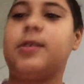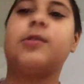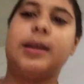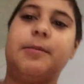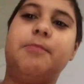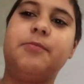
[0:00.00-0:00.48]

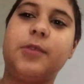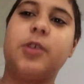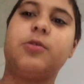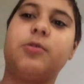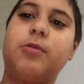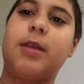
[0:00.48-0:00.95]
Okay, go
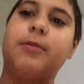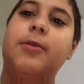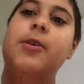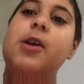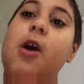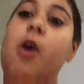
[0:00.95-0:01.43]
subscribe.
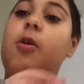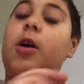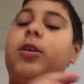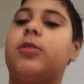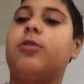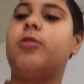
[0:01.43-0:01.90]
Oh,
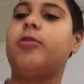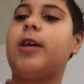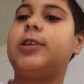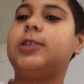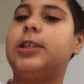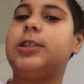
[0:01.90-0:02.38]
also,
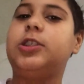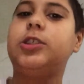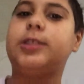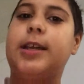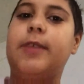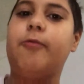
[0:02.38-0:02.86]
congratulations
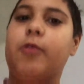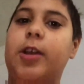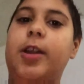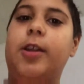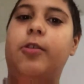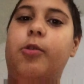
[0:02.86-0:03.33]
to him for
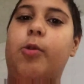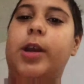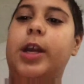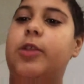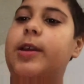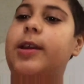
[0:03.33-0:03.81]
hitting
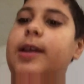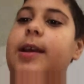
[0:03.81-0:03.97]
23.